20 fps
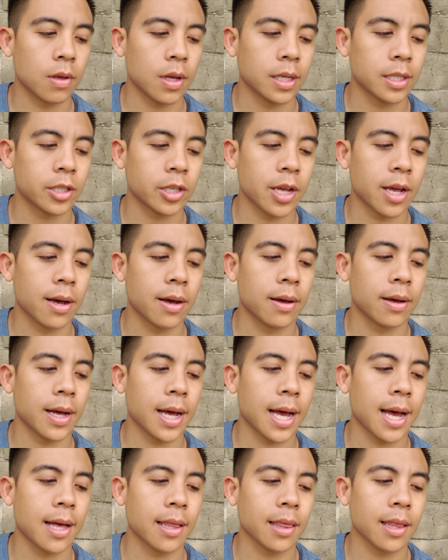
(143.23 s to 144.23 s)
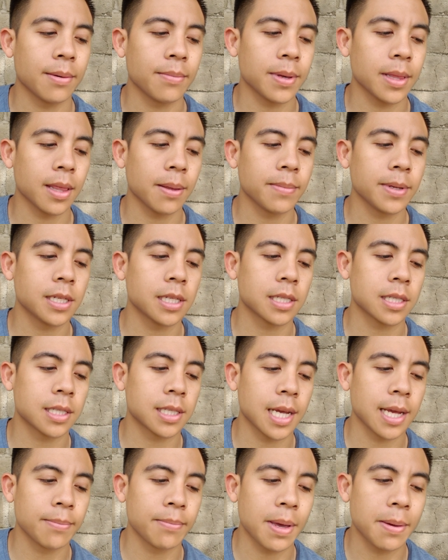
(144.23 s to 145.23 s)
And so, yeah, let me just
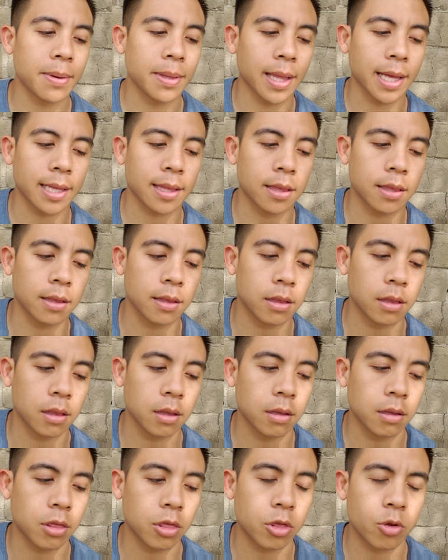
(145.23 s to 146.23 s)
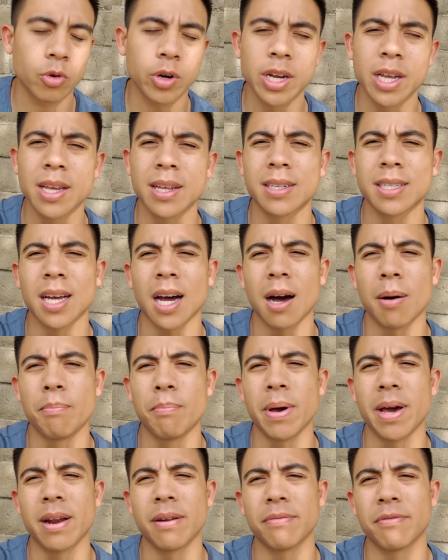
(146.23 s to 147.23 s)
say maybe like three top
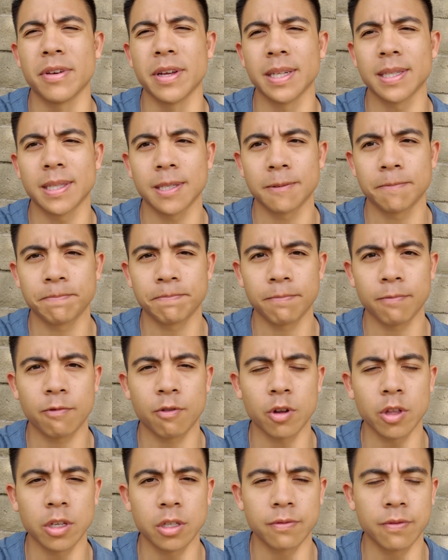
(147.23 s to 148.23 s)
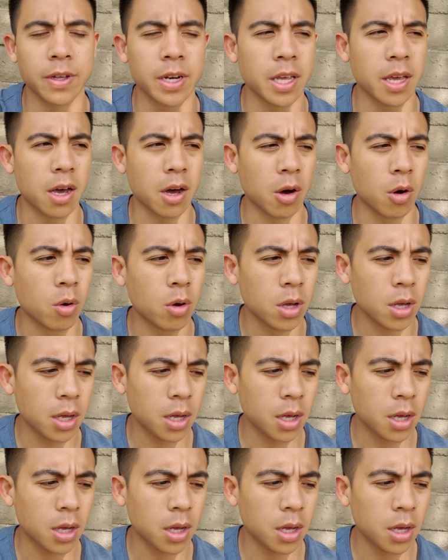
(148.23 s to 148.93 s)
benefits for this video.